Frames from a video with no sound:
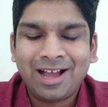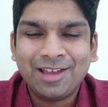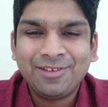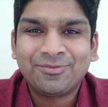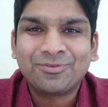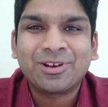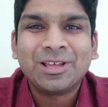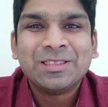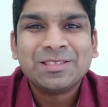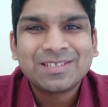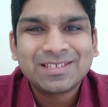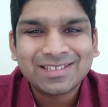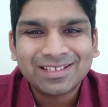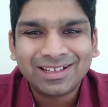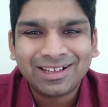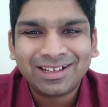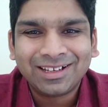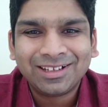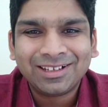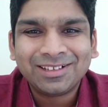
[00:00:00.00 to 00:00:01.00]
Hi friends,
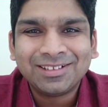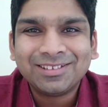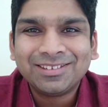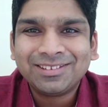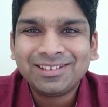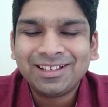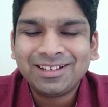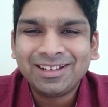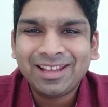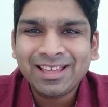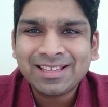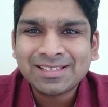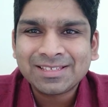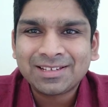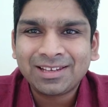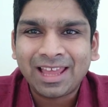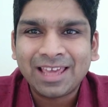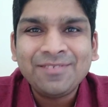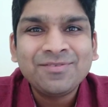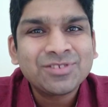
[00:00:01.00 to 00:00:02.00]
uh, the
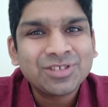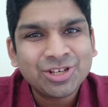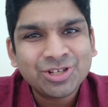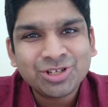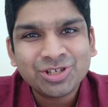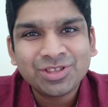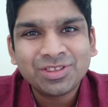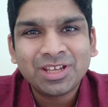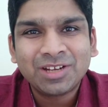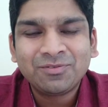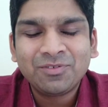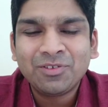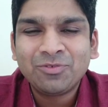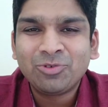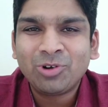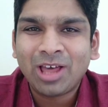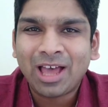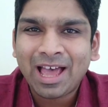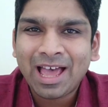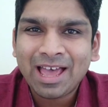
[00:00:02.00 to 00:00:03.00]
next live session that we
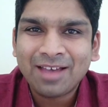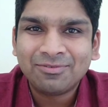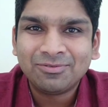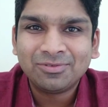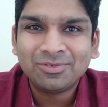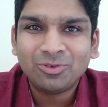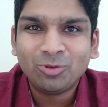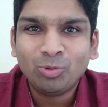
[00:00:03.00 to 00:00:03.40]
would have